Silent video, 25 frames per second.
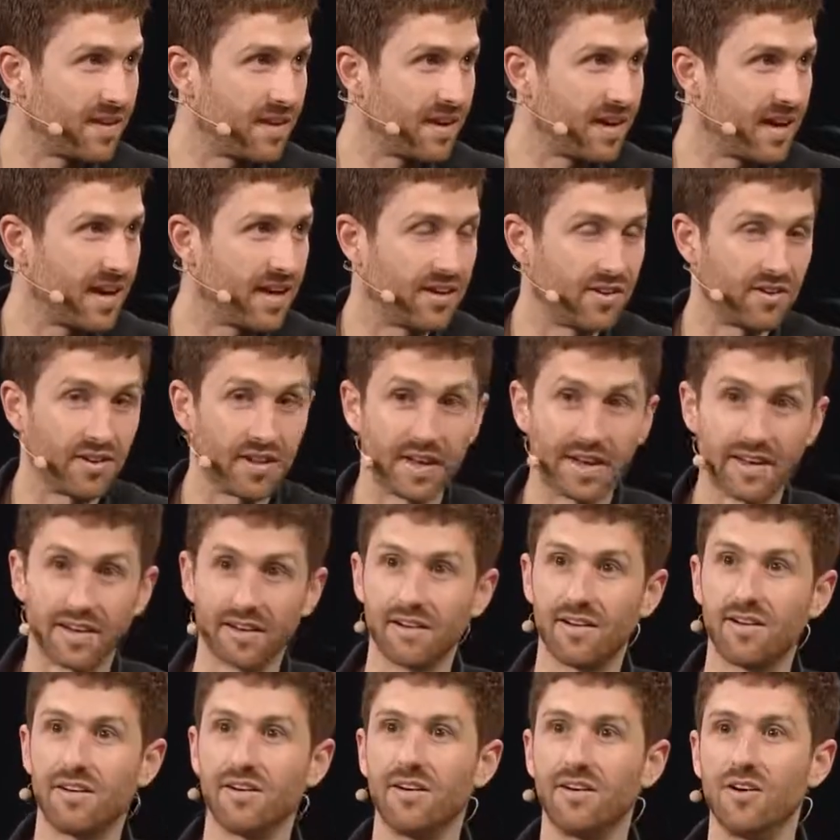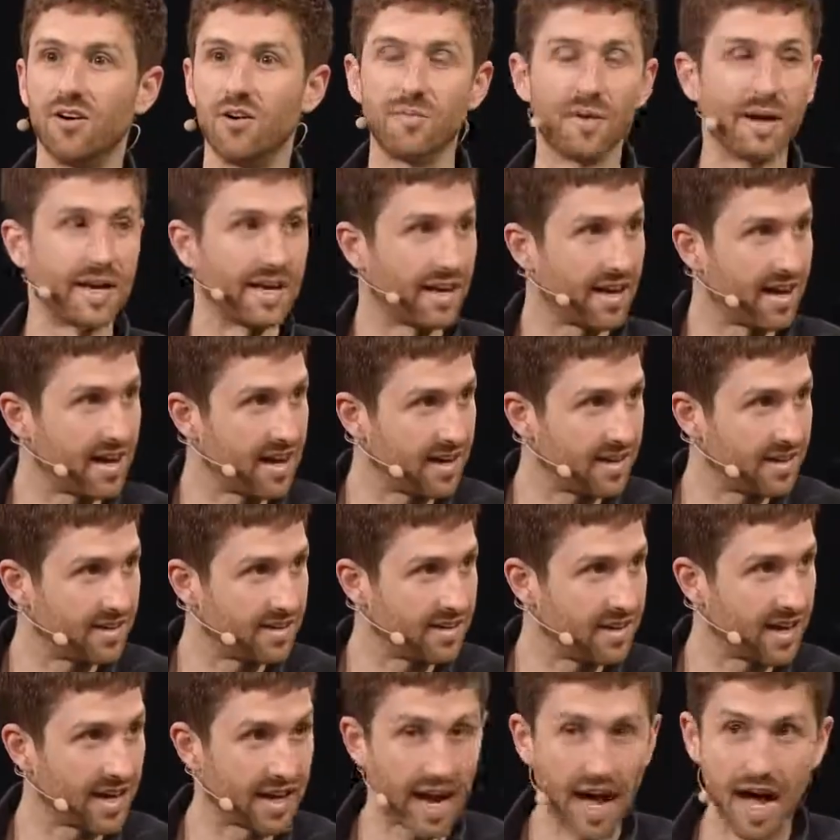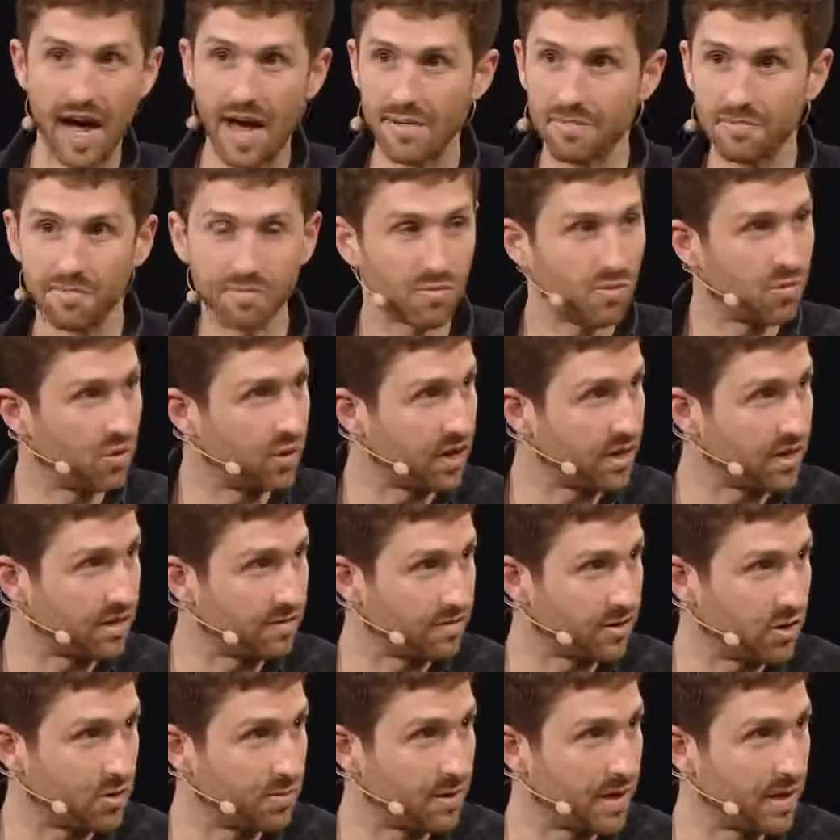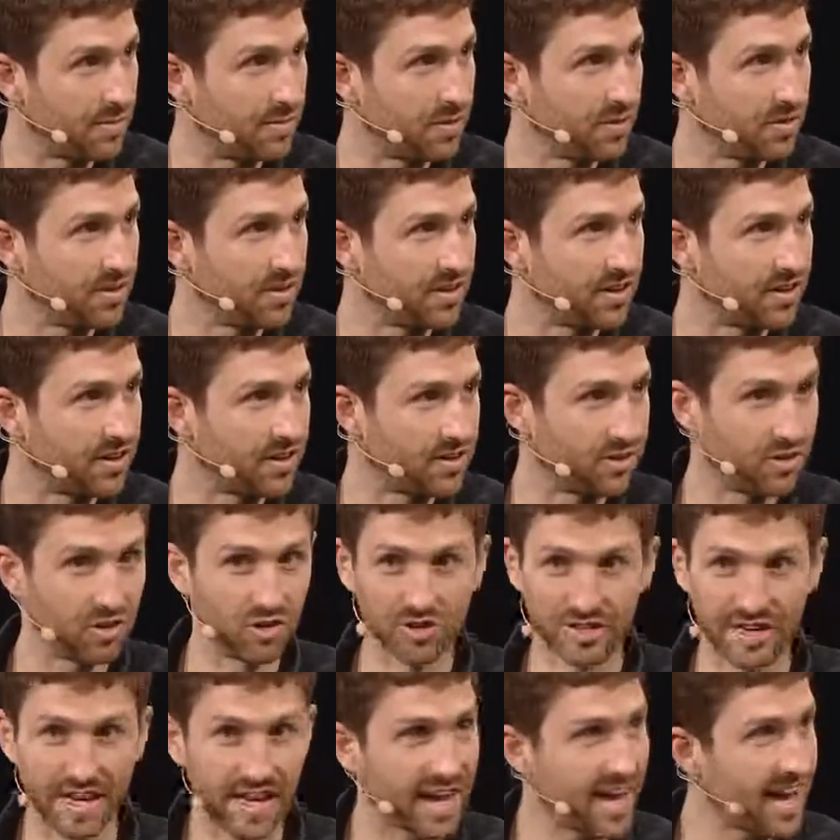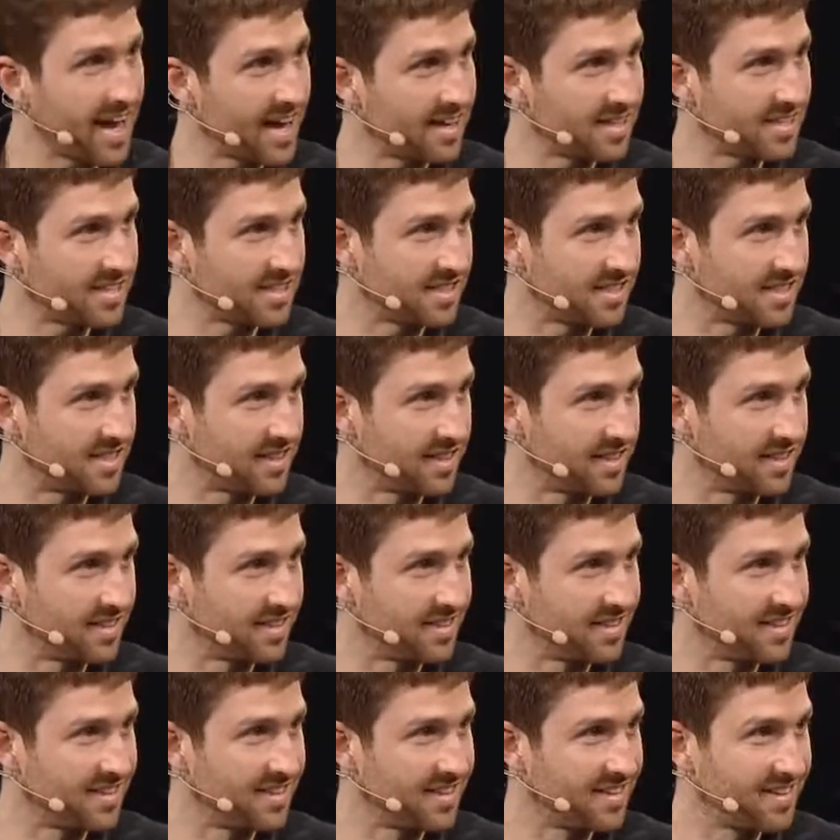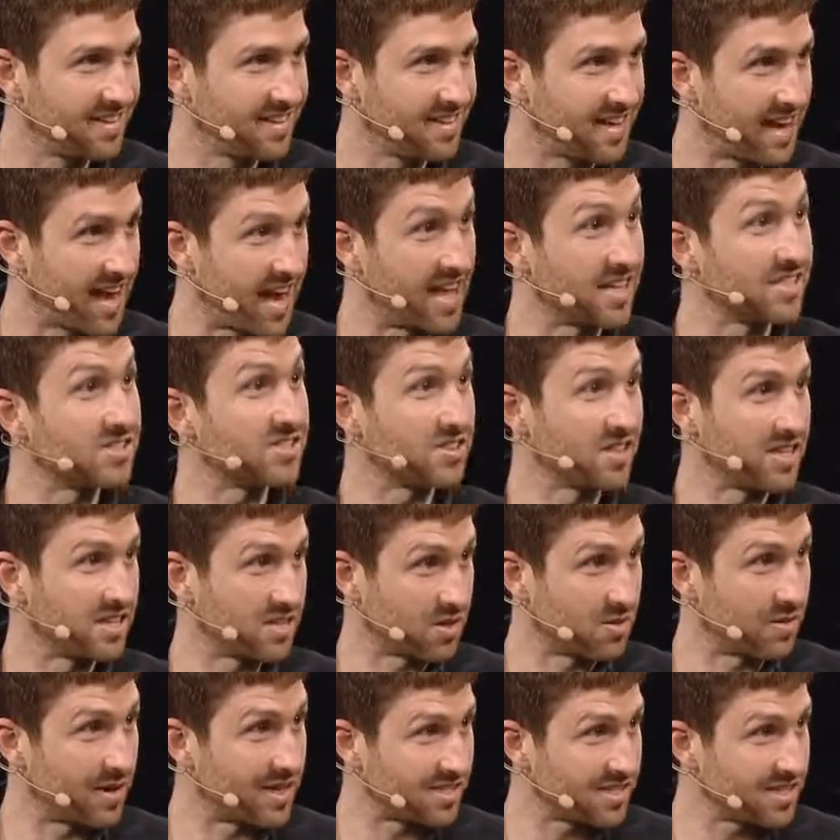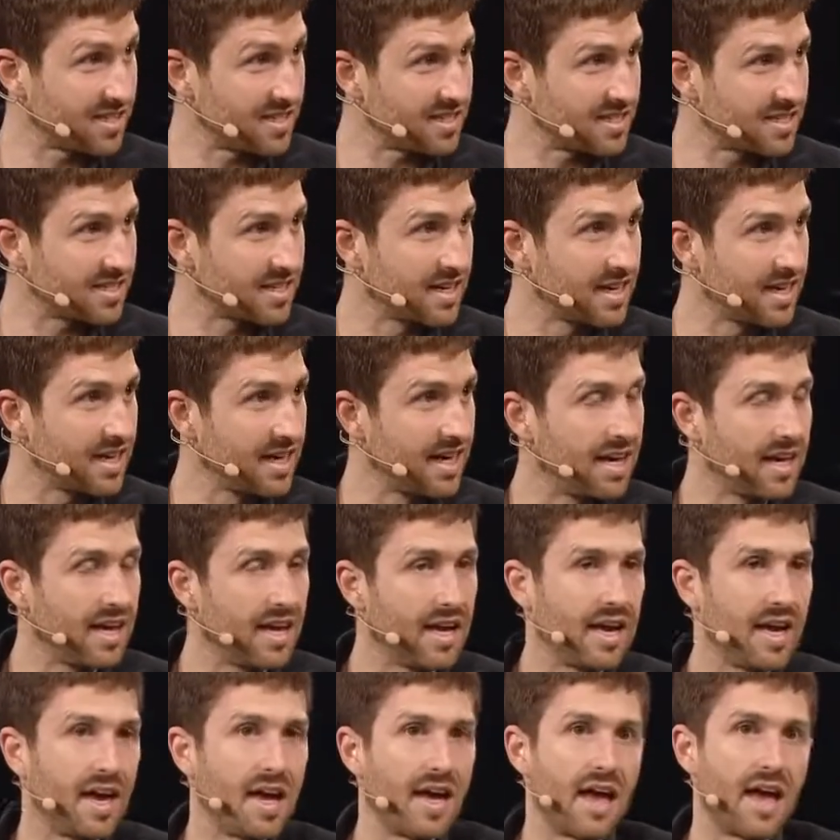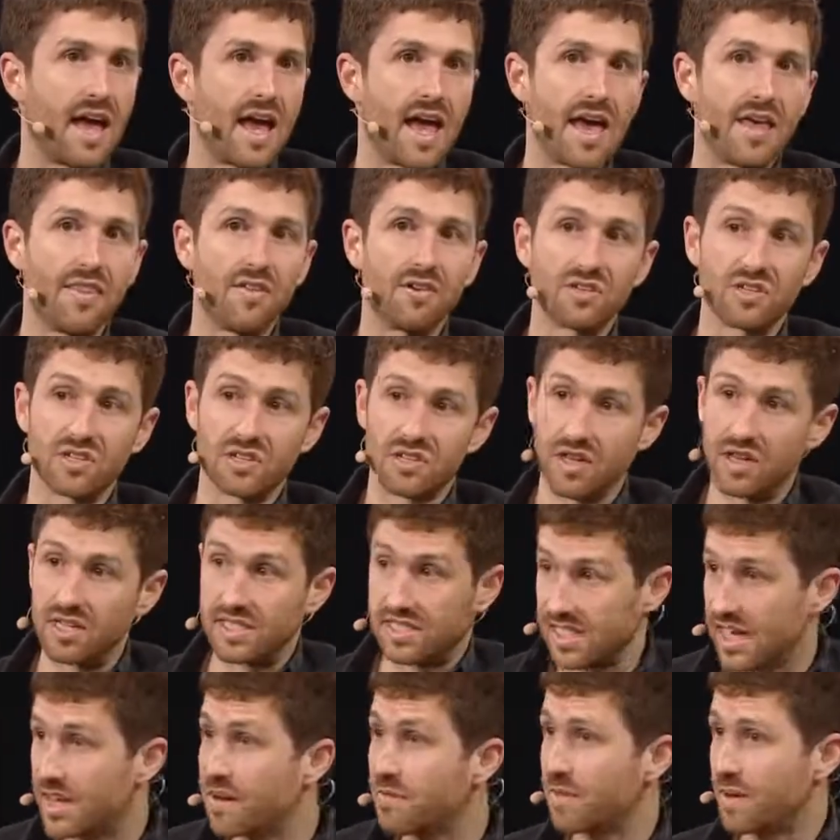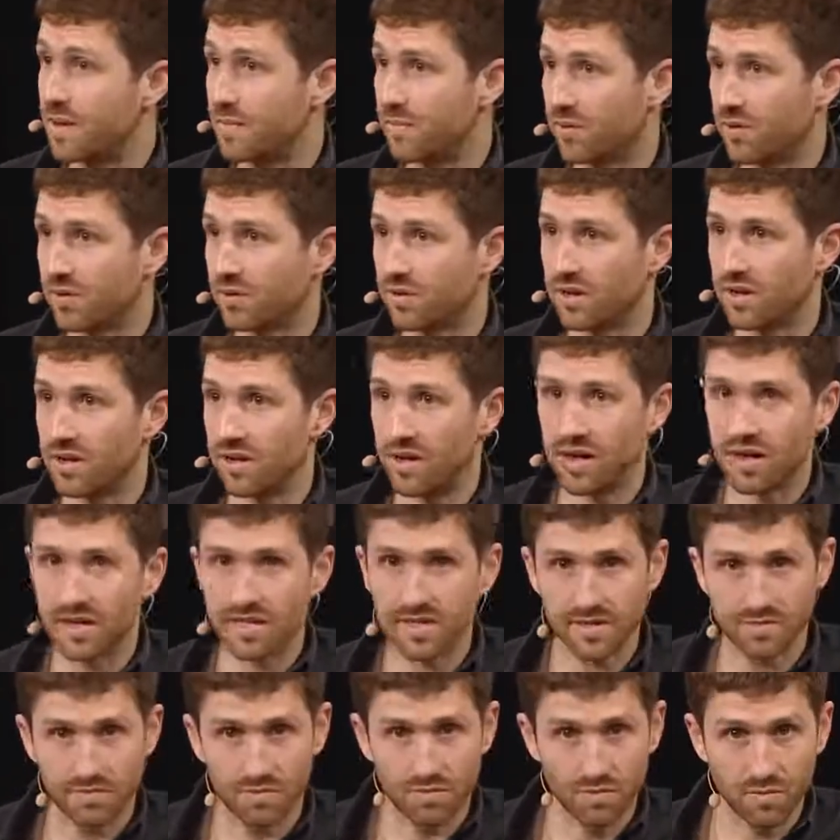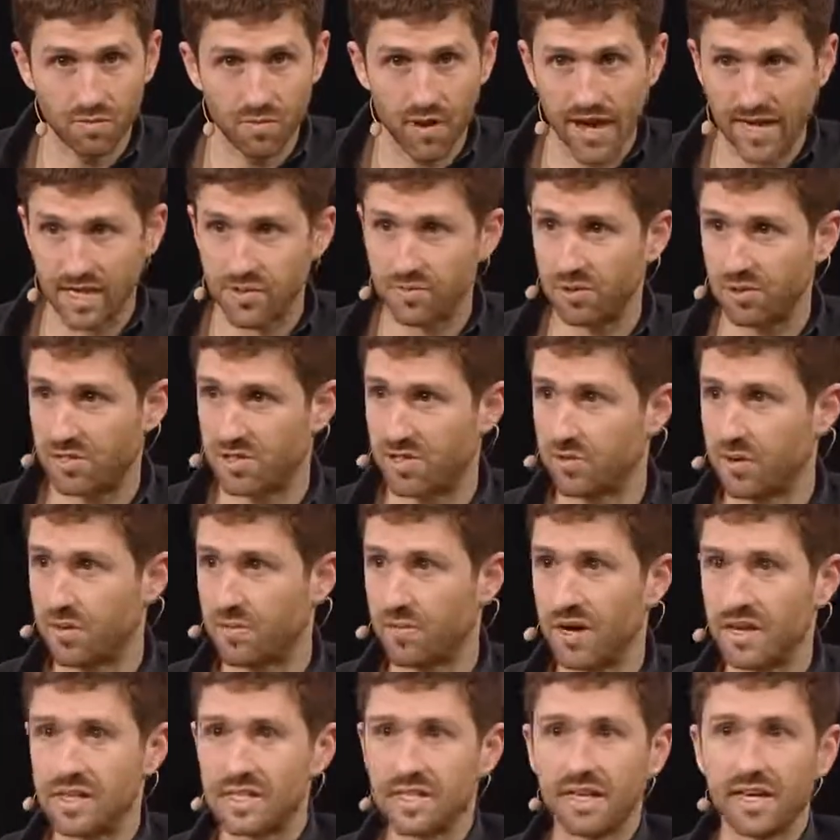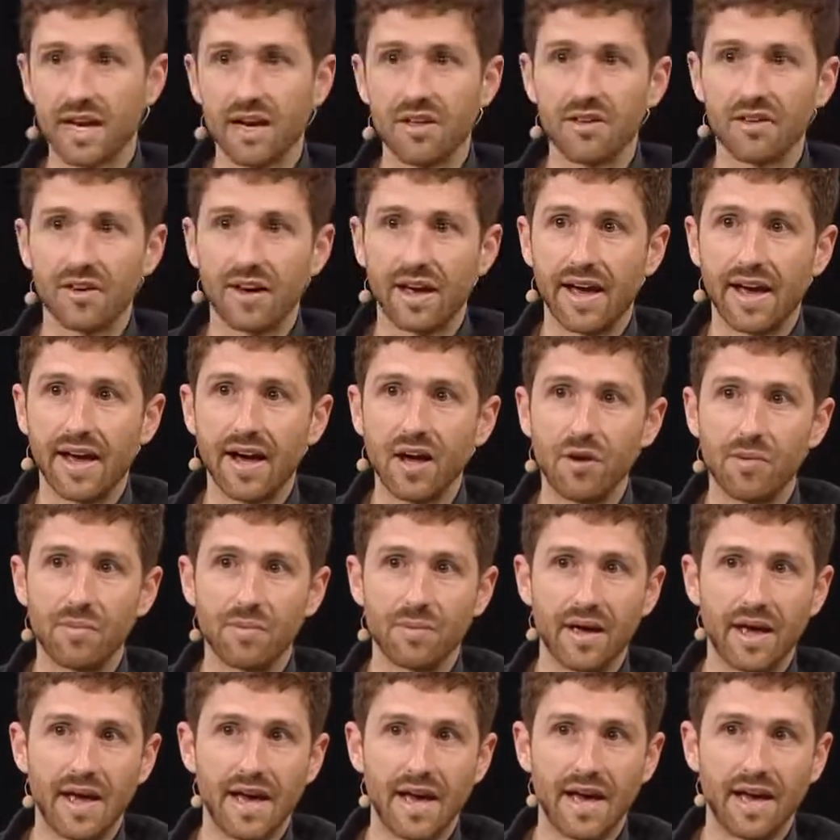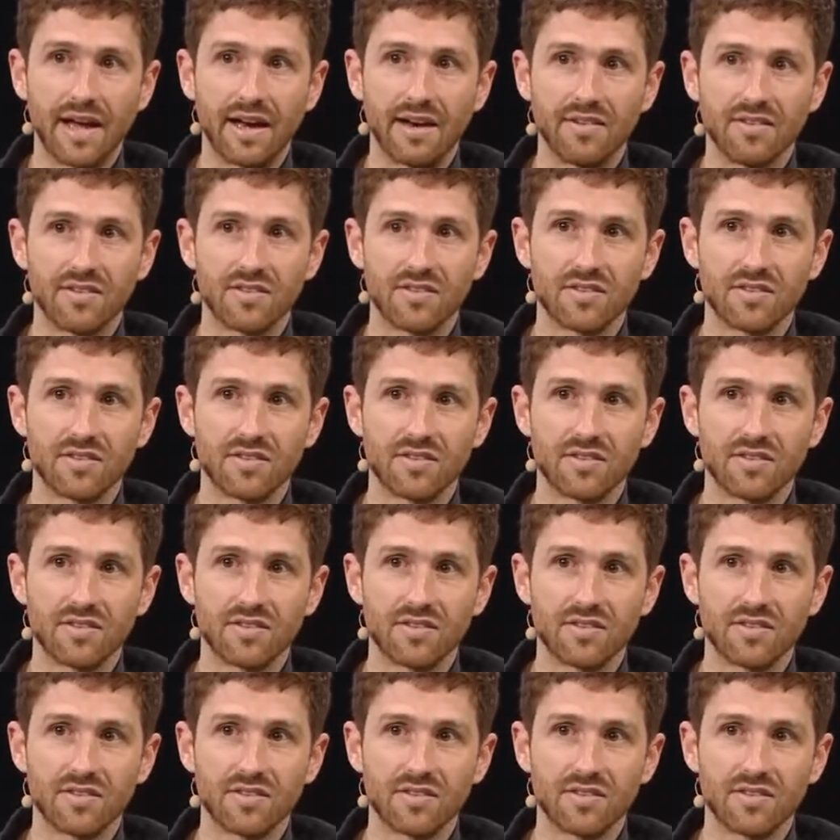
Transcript: and you're like, oh my God, like I'm one of the few people that you're looking at to answer these questions. And there's a set of people, some experts that we brought together to help. And